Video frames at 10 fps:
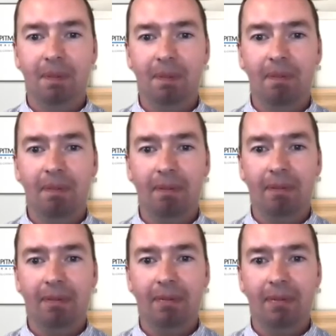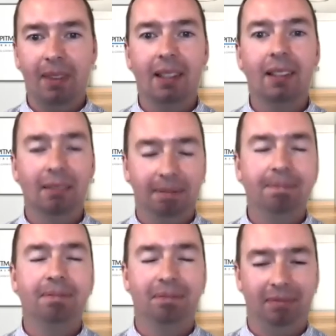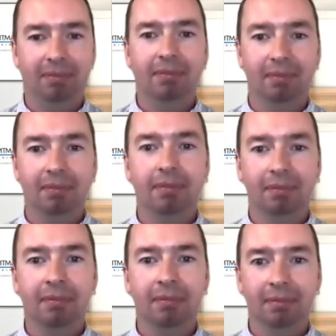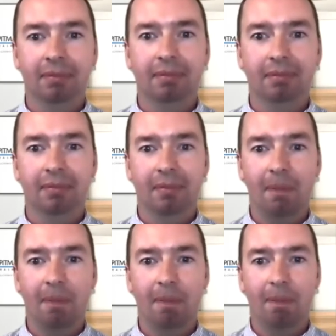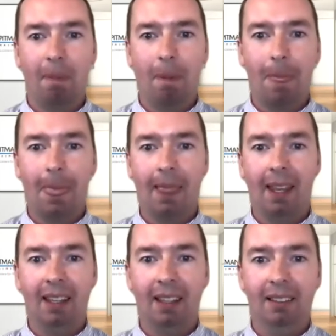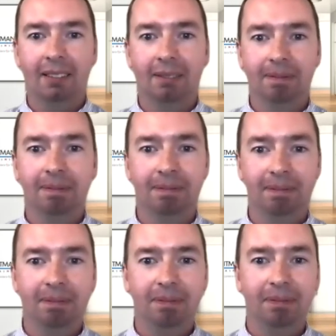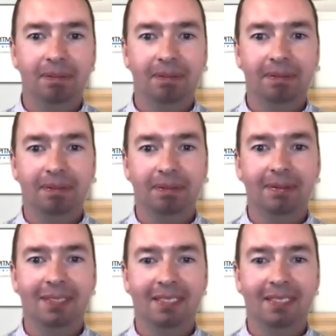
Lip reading: [no speech]